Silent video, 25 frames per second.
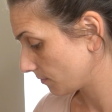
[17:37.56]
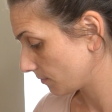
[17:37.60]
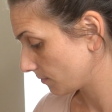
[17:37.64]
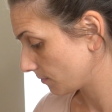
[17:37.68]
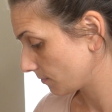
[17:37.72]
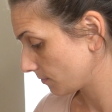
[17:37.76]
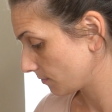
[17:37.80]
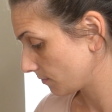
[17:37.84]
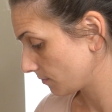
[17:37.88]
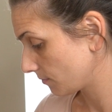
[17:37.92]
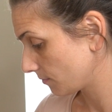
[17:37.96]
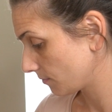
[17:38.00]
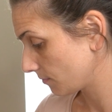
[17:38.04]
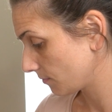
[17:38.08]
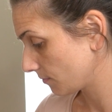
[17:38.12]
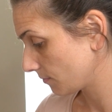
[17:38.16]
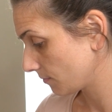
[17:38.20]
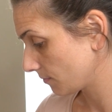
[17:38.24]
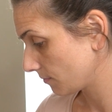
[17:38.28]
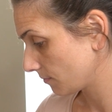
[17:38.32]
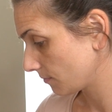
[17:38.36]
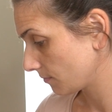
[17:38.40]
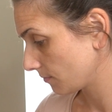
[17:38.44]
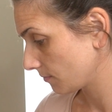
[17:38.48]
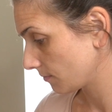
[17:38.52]

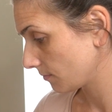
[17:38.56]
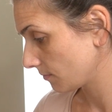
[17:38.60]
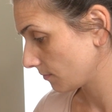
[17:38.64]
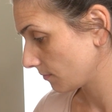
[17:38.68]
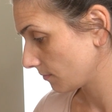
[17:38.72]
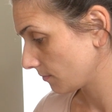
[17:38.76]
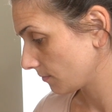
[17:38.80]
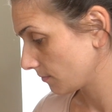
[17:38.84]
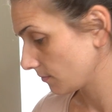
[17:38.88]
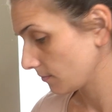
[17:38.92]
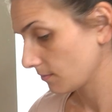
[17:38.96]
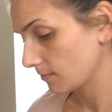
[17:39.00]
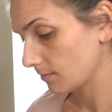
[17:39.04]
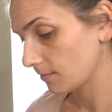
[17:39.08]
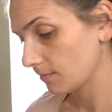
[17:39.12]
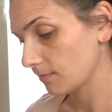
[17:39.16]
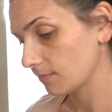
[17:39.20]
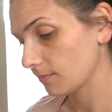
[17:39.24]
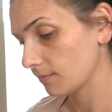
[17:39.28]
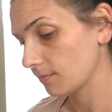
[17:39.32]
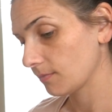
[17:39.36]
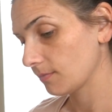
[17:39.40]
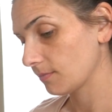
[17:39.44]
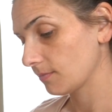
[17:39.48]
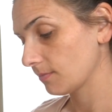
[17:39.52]

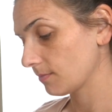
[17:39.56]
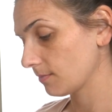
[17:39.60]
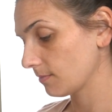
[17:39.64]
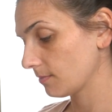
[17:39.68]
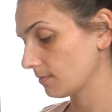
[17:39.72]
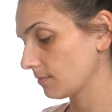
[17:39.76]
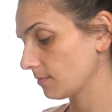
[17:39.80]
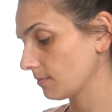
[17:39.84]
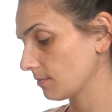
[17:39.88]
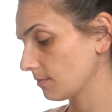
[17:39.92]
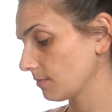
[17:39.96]
[no speech]